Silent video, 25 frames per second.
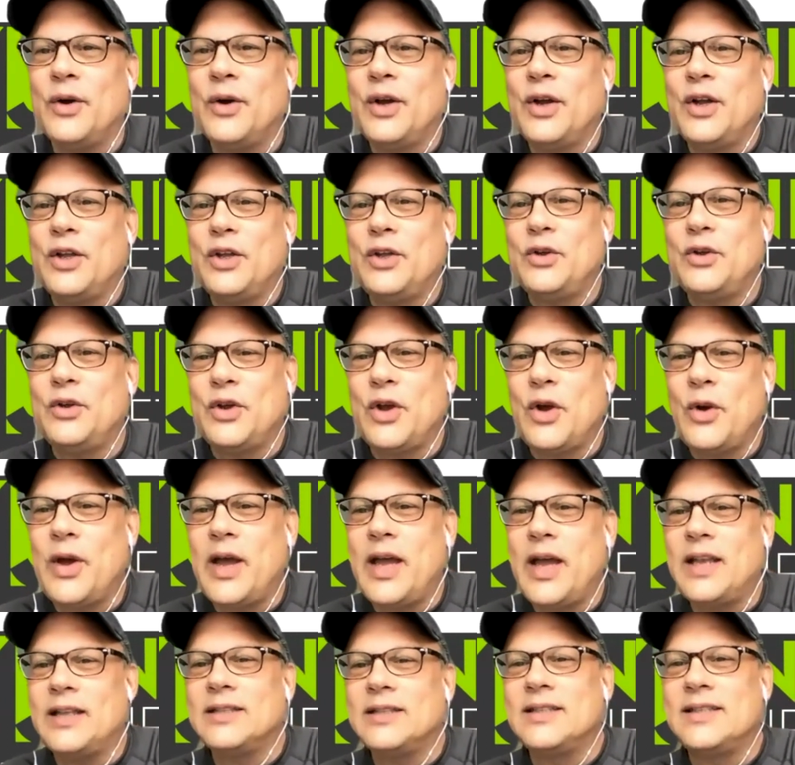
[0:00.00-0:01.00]
You can go
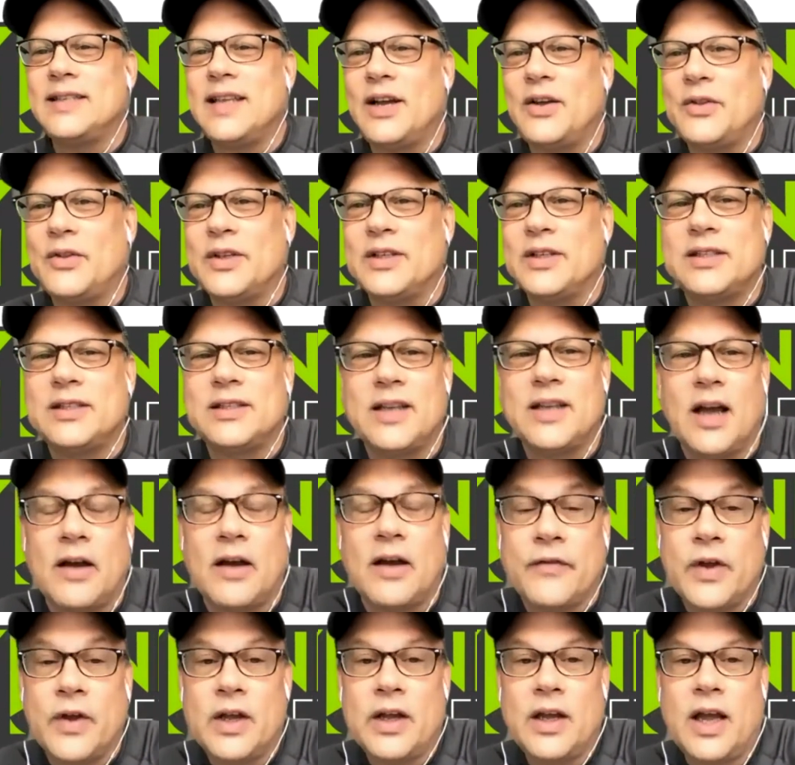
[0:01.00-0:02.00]
ahead and sell this
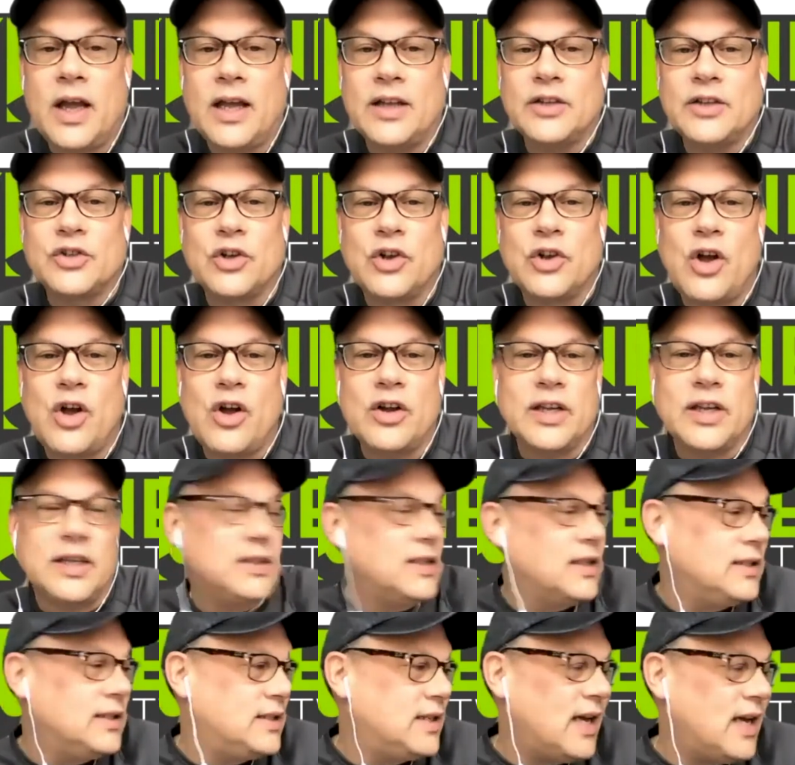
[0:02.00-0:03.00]
stuff as long as
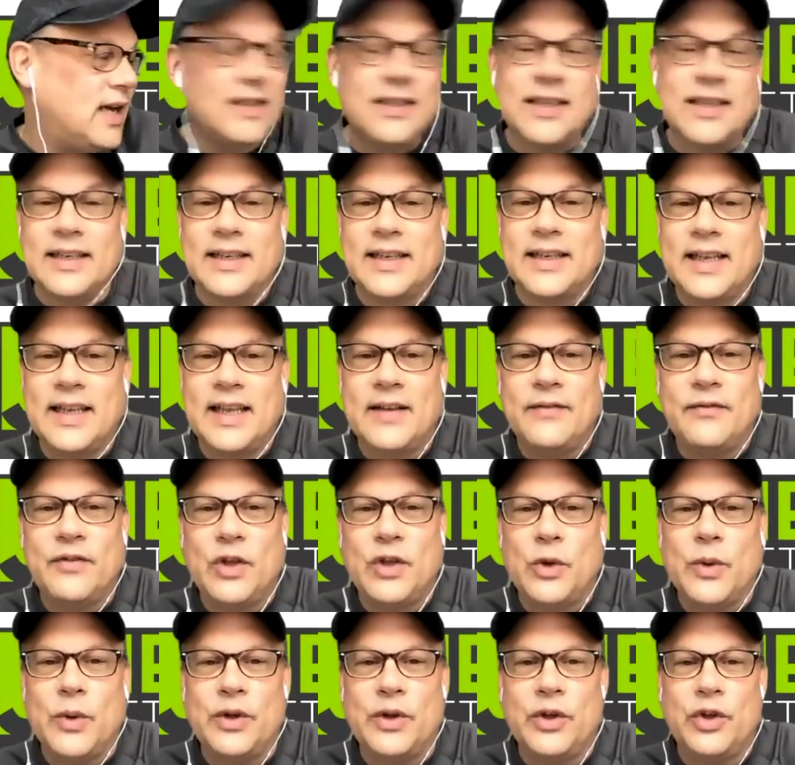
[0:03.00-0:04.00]
it doesn't give
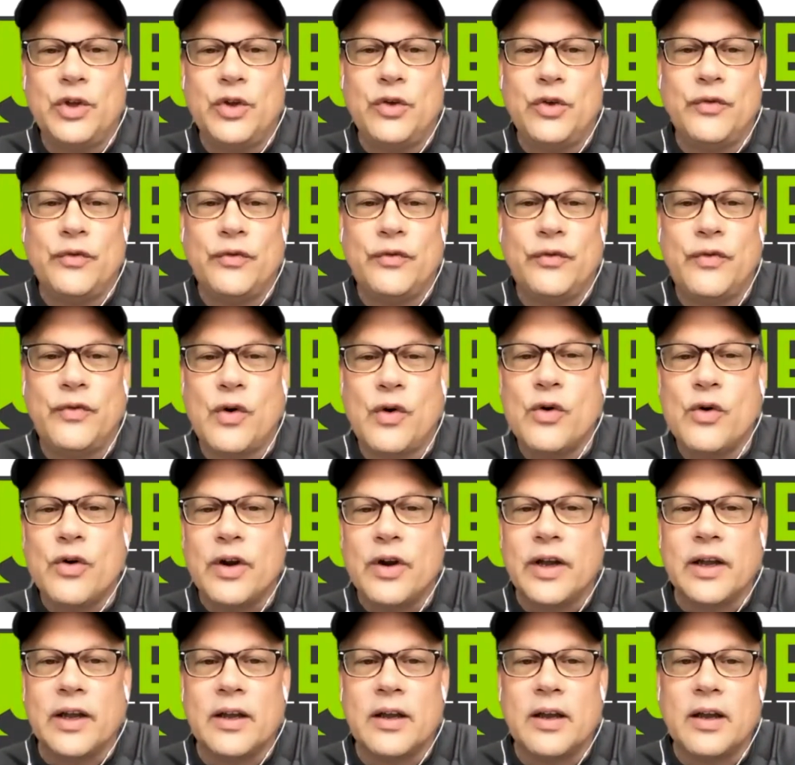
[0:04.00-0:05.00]
you a
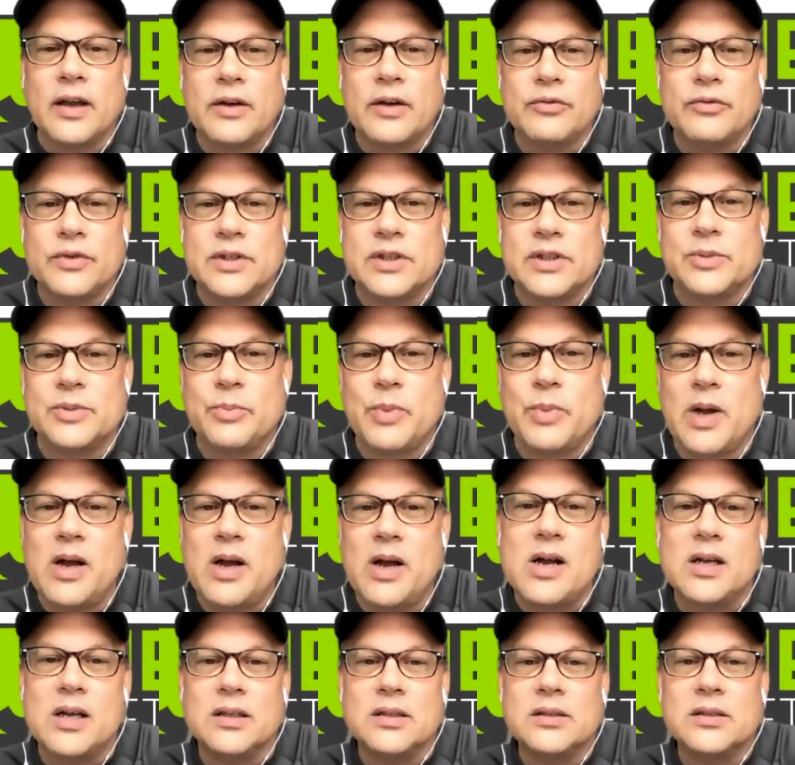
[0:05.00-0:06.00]
euphoric
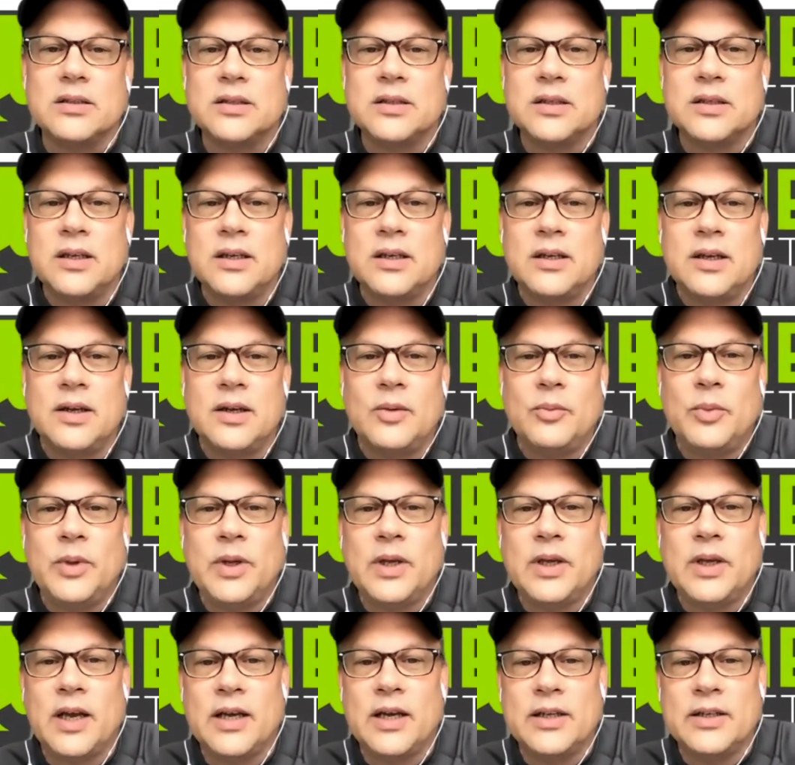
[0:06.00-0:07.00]
response,
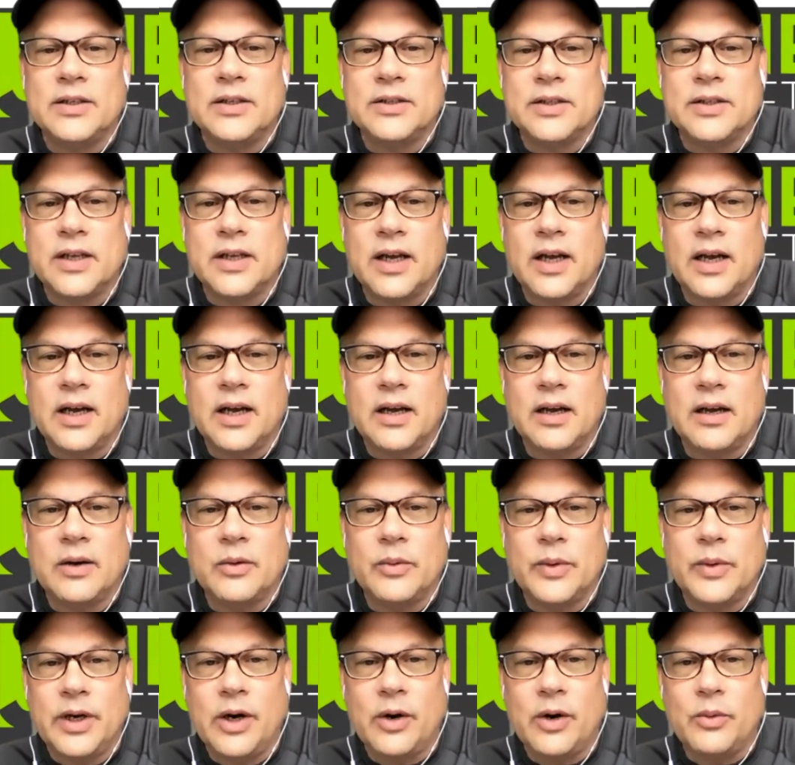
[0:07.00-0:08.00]
because
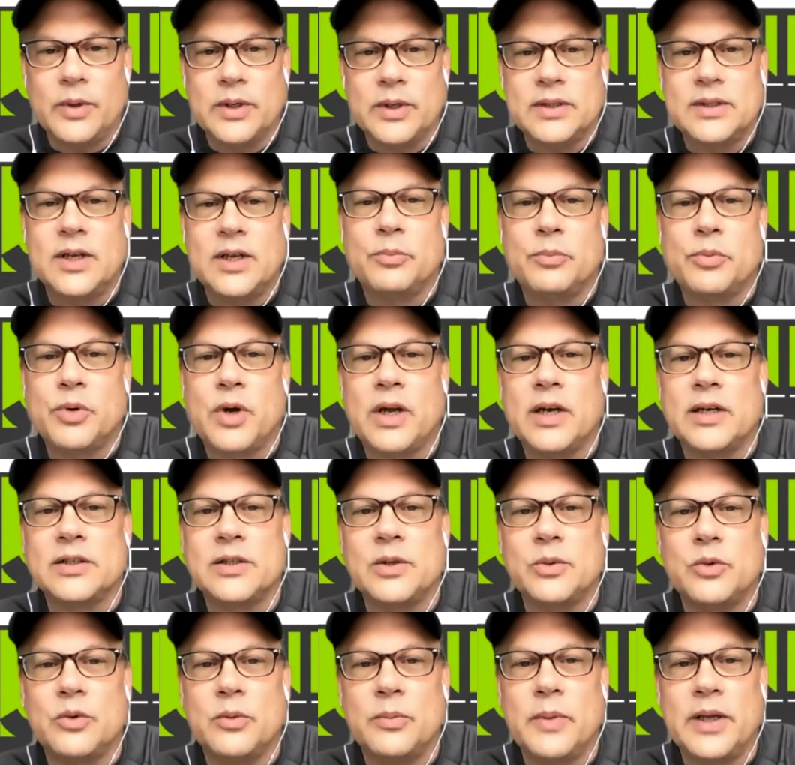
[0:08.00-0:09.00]
we don't want to sell products
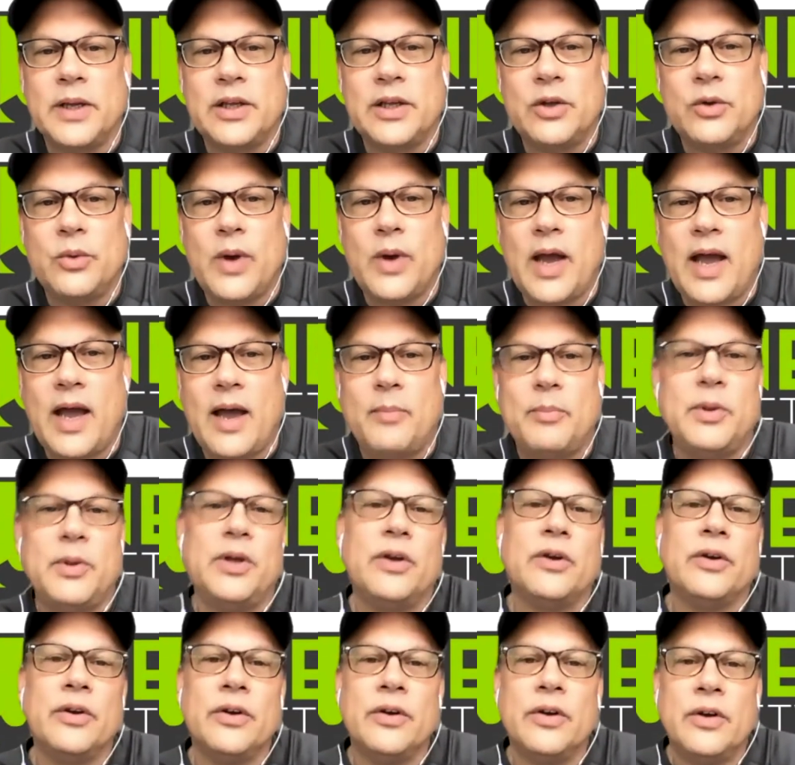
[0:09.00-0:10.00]
that will make you
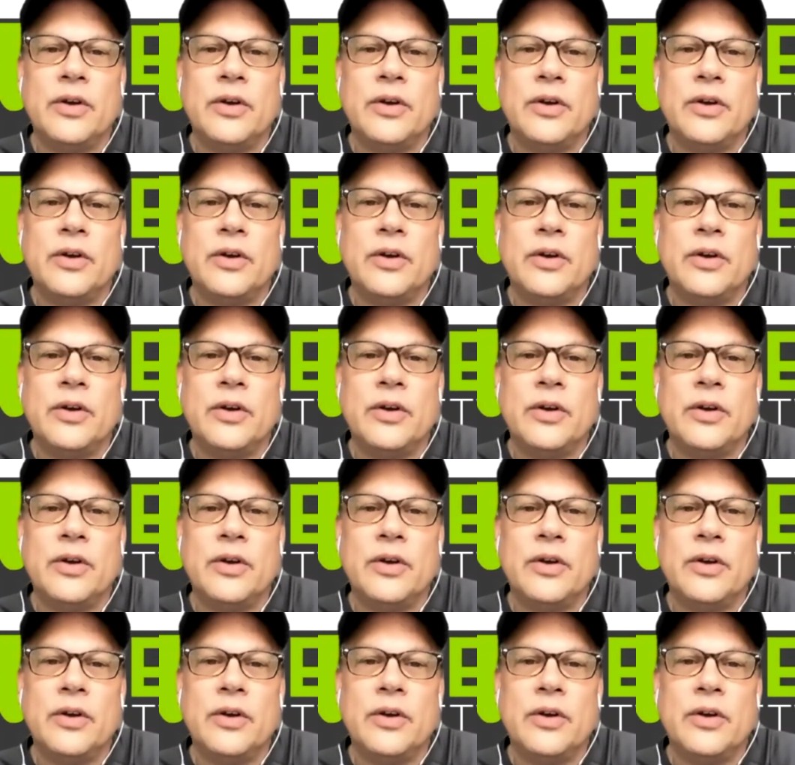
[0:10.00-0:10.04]
happier.